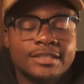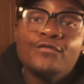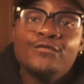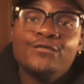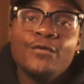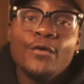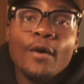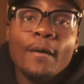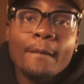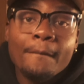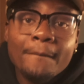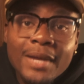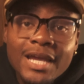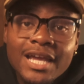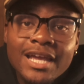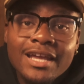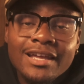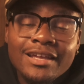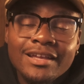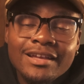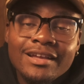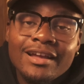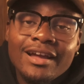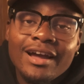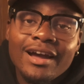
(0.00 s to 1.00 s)
For
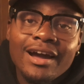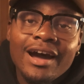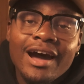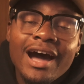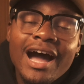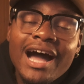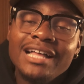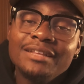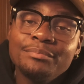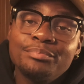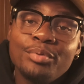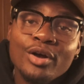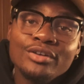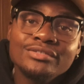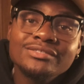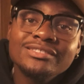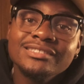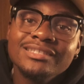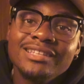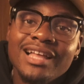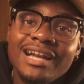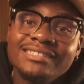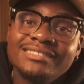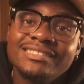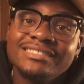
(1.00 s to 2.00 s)
me, I
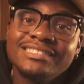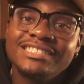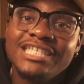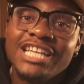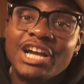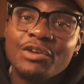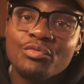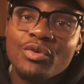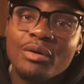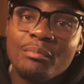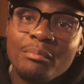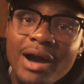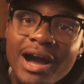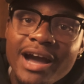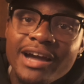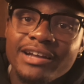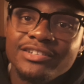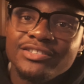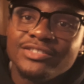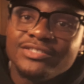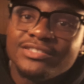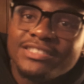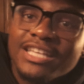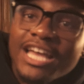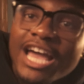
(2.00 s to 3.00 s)
personally like to set
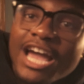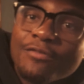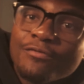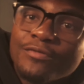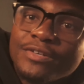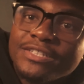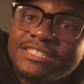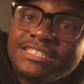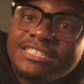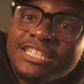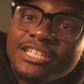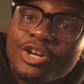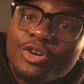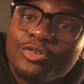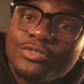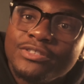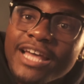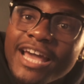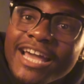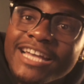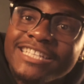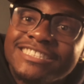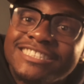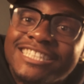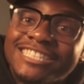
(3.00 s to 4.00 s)
reminders every single
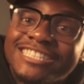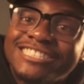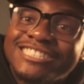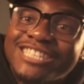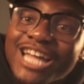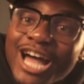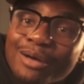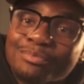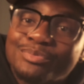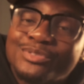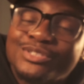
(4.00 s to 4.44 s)
day to stop